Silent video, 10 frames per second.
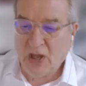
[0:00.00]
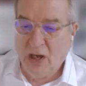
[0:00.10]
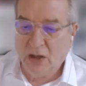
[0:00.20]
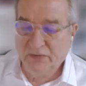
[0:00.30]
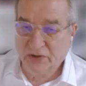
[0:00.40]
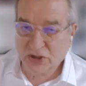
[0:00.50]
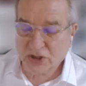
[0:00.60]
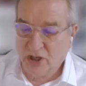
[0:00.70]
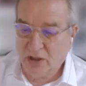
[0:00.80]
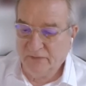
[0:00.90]
over the
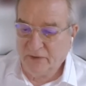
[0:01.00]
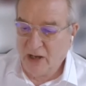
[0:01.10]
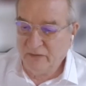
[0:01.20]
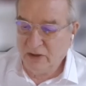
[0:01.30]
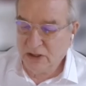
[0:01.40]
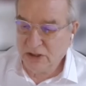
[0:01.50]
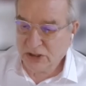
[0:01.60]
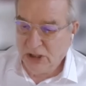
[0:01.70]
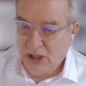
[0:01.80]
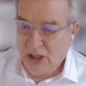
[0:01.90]
term, 5
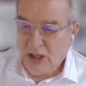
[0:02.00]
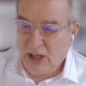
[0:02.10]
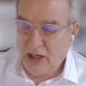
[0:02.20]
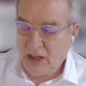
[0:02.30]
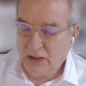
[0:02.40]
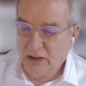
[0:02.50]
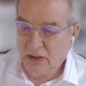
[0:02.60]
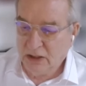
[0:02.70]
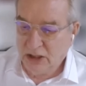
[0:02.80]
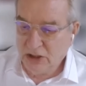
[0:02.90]
years,
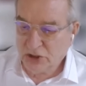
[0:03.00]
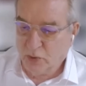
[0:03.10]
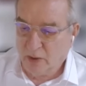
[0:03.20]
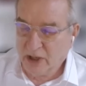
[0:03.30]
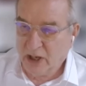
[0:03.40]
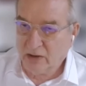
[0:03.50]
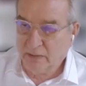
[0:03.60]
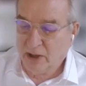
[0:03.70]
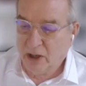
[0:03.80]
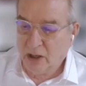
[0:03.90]
and the swap
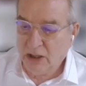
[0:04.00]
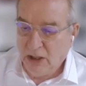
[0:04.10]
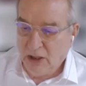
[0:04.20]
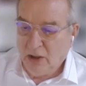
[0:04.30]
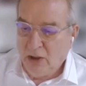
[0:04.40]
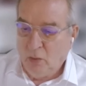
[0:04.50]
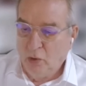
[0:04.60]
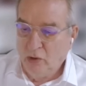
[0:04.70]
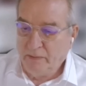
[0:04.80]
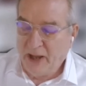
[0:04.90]
counterparty
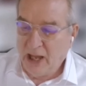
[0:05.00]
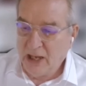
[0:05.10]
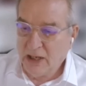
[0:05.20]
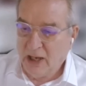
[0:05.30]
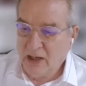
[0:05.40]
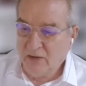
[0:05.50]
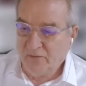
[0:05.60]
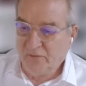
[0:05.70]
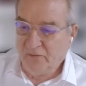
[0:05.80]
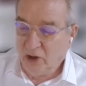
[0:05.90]
would pay a
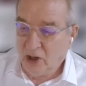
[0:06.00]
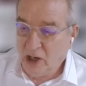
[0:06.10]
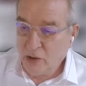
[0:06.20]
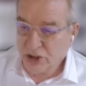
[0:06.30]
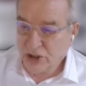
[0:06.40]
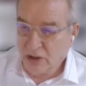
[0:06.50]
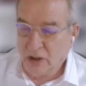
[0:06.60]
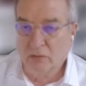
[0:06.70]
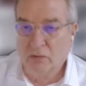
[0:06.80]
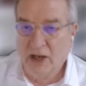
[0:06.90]
floating
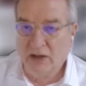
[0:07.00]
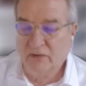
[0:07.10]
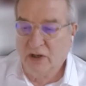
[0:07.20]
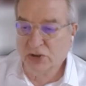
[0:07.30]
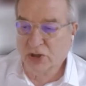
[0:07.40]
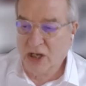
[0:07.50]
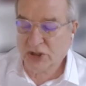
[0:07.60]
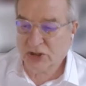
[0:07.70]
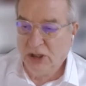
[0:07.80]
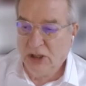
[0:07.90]
rate of
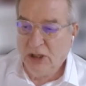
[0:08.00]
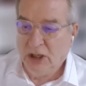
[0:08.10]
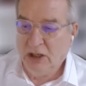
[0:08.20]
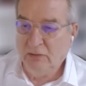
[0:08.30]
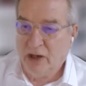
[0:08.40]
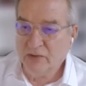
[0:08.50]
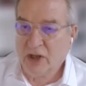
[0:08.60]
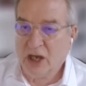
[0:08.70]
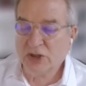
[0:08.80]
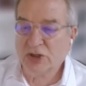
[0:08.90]
interest, in both
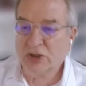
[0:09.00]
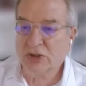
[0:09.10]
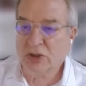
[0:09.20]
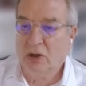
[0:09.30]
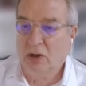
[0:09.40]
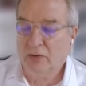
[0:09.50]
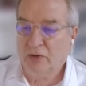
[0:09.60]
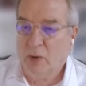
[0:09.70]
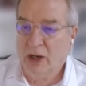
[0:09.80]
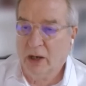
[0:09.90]
cases on
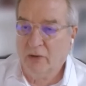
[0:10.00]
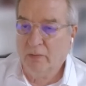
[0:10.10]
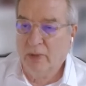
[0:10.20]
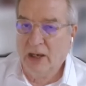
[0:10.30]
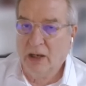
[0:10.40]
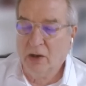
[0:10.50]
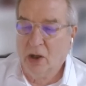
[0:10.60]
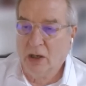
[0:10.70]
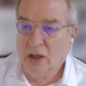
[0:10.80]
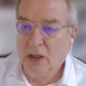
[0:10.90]
the $100 million
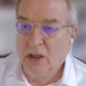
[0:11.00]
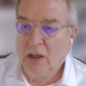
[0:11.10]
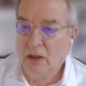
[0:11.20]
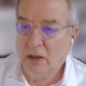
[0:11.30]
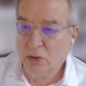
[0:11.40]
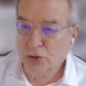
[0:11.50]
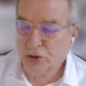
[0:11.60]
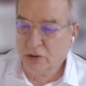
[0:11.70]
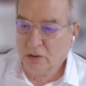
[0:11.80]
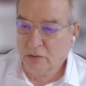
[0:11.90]

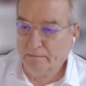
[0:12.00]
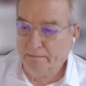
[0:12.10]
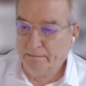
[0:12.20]
notional.